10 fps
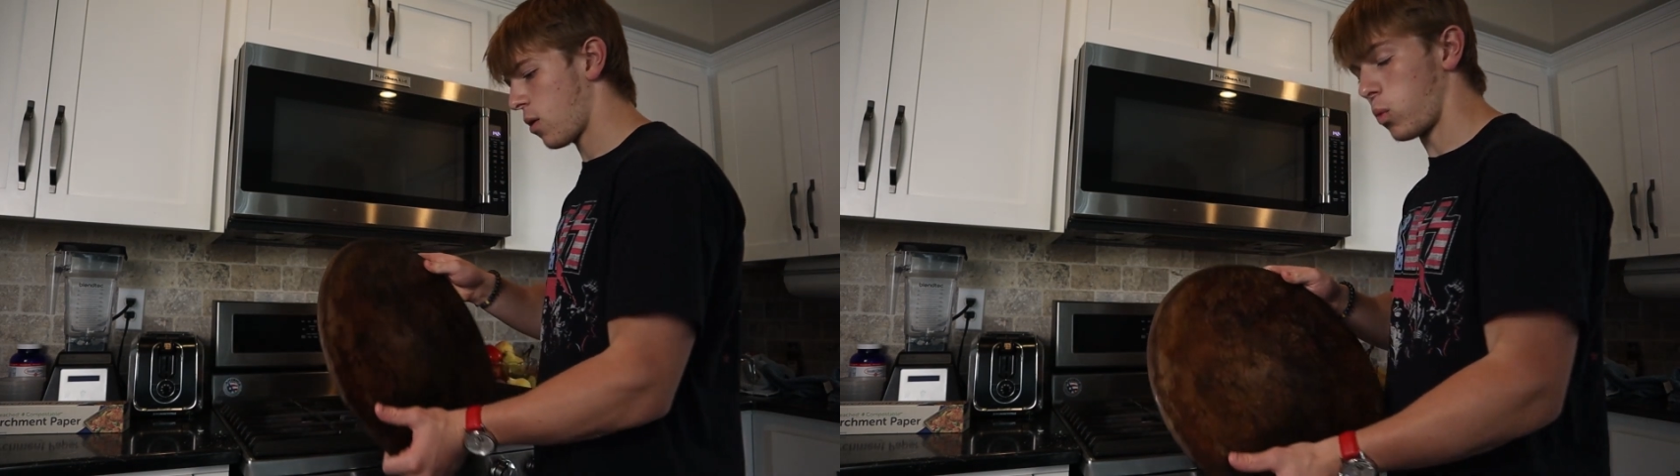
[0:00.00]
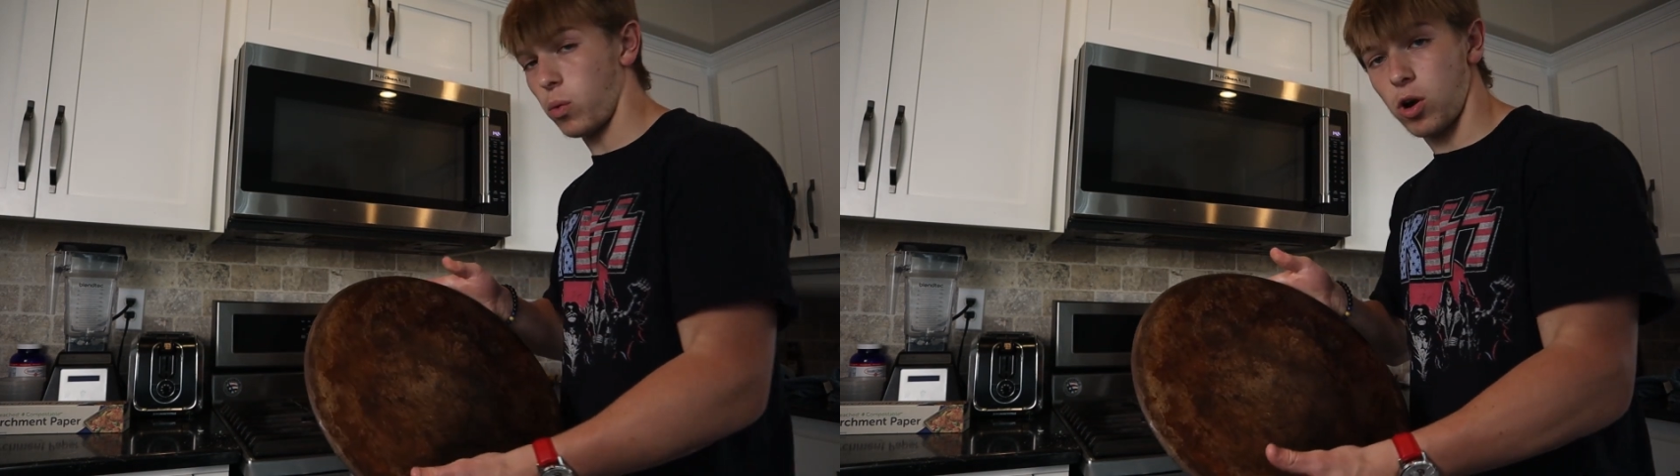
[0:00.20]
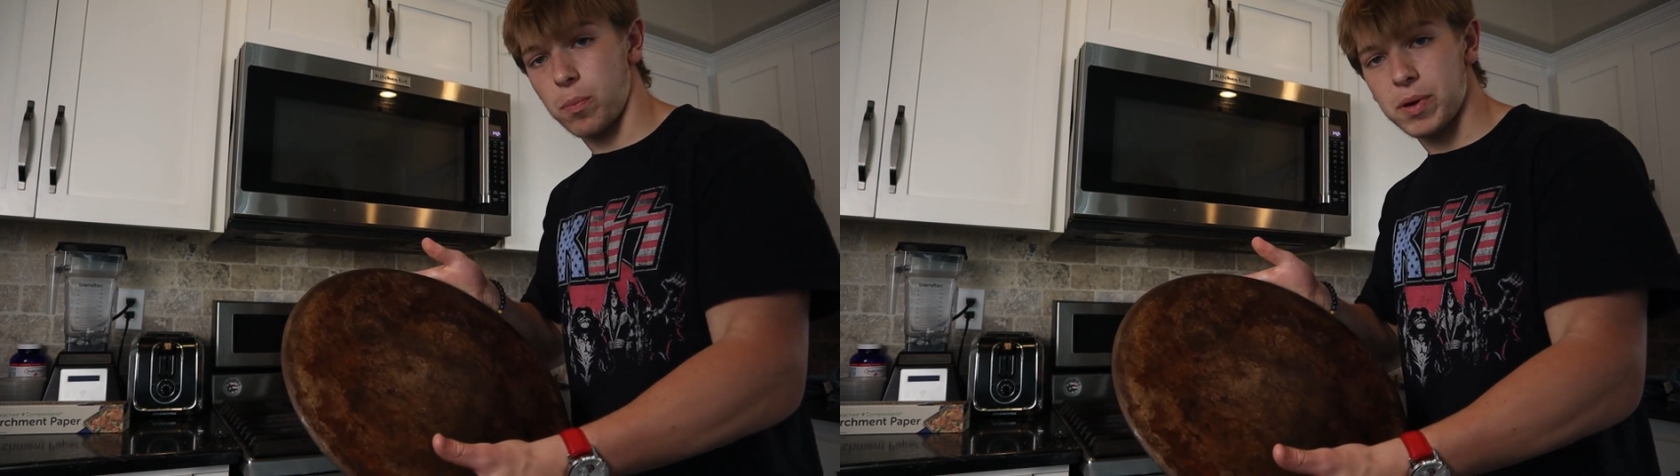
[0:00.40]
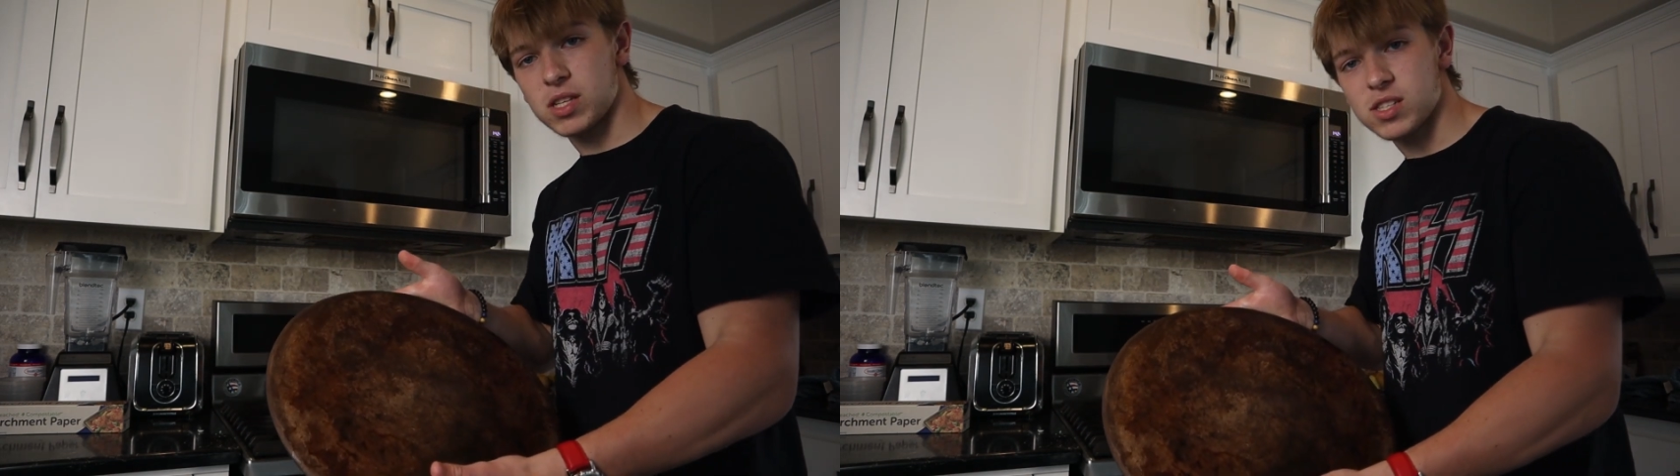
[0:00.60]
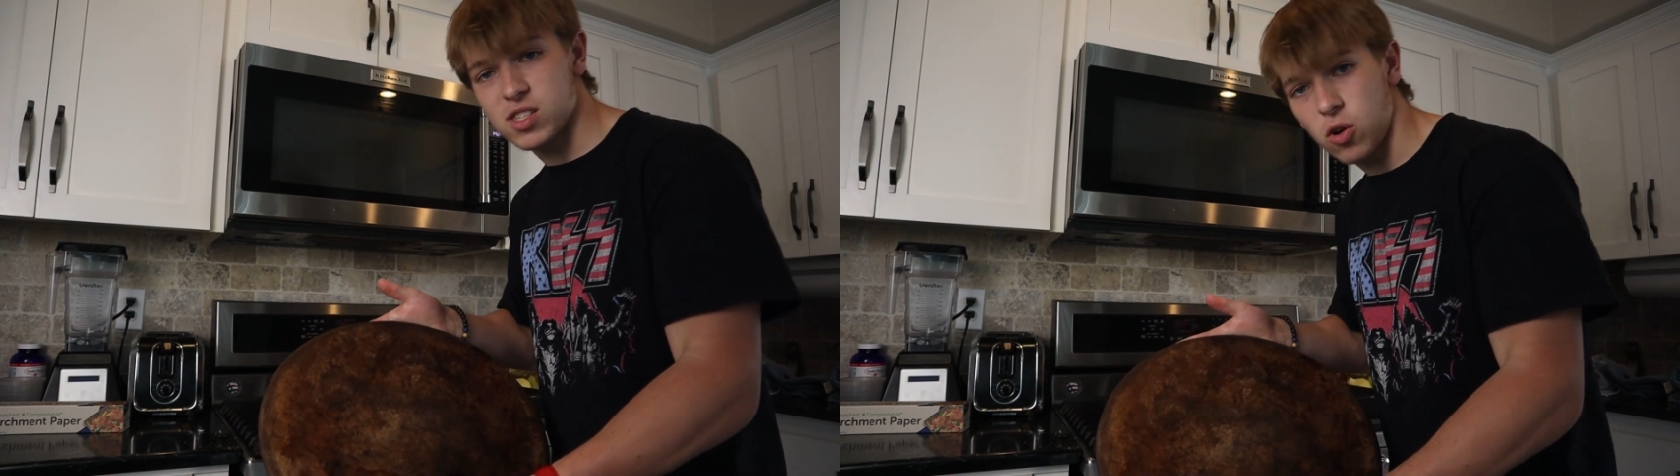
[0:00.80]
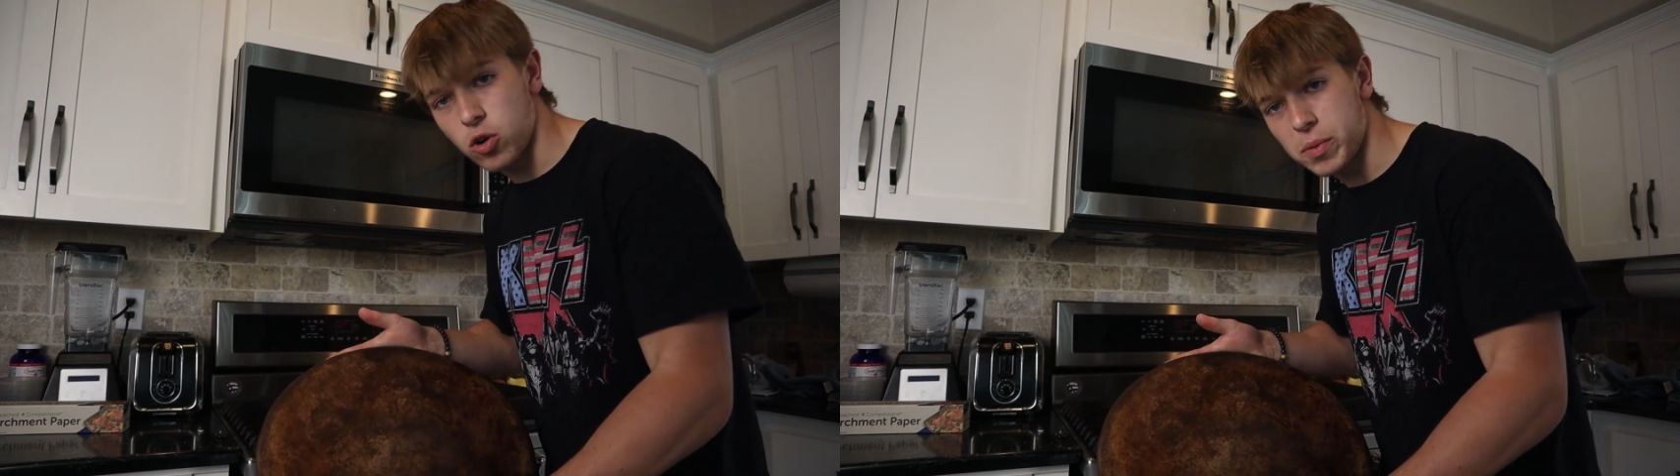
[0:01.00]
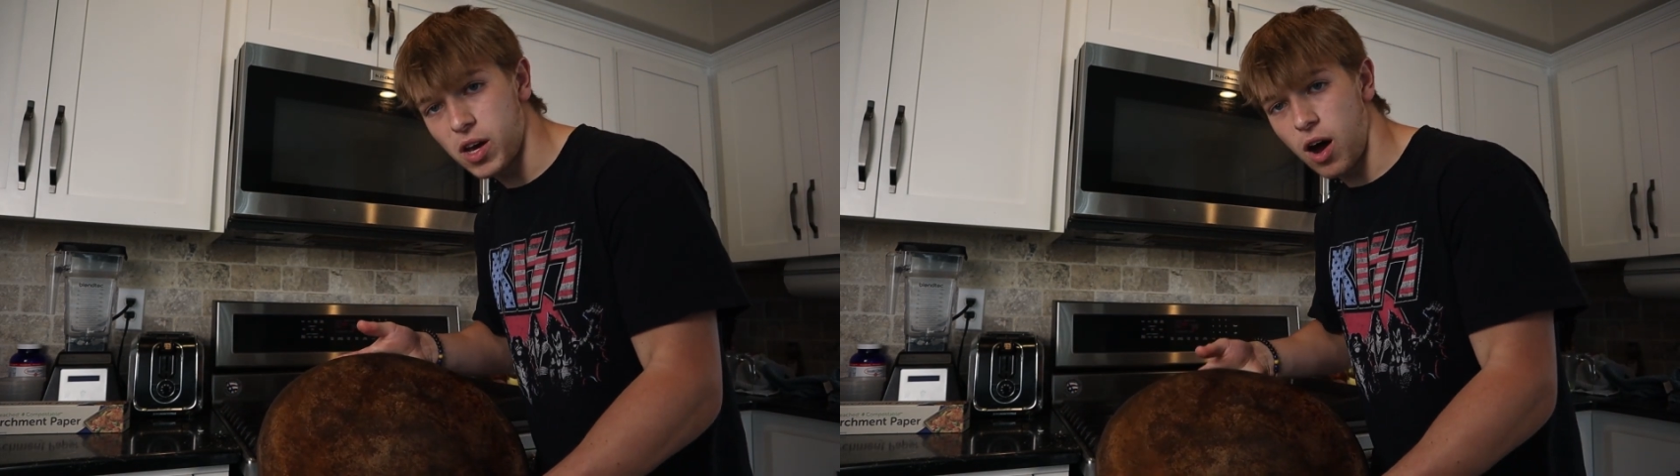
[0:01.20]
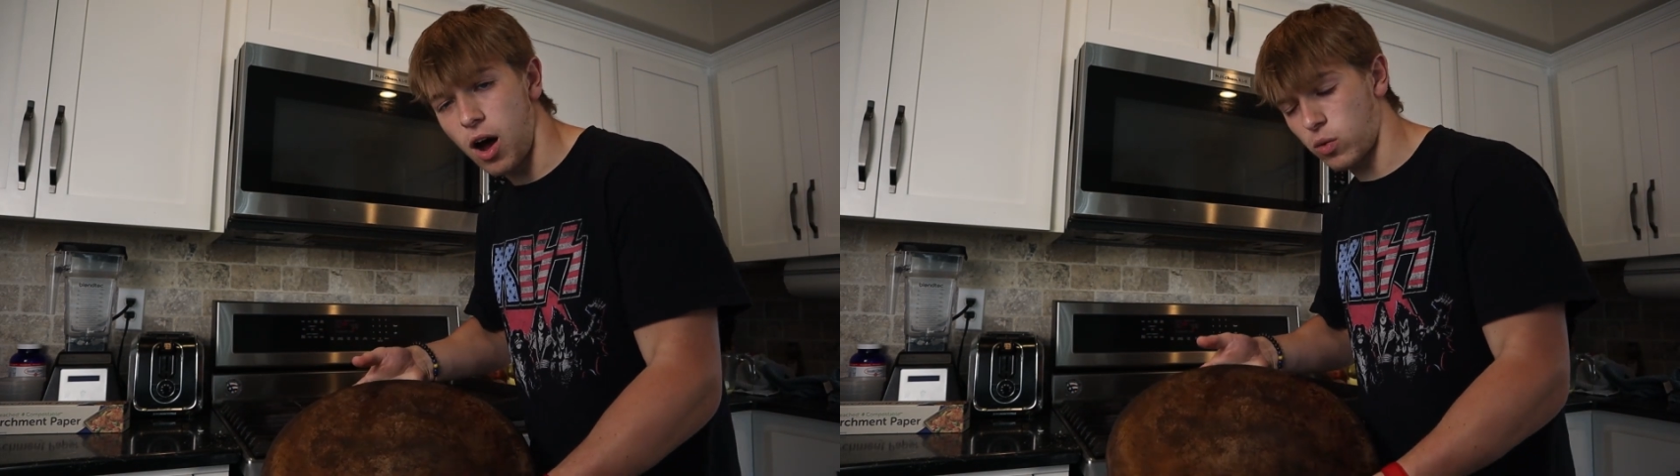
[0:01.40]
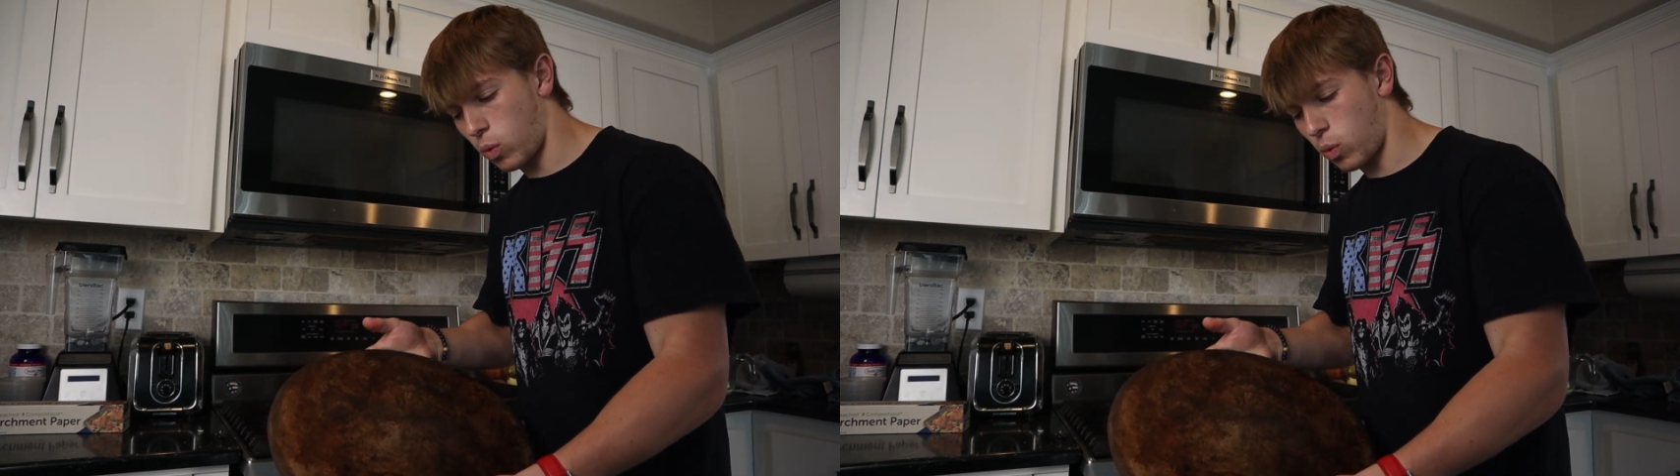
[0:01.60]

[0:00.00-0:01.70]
We want our pizza stone to be hot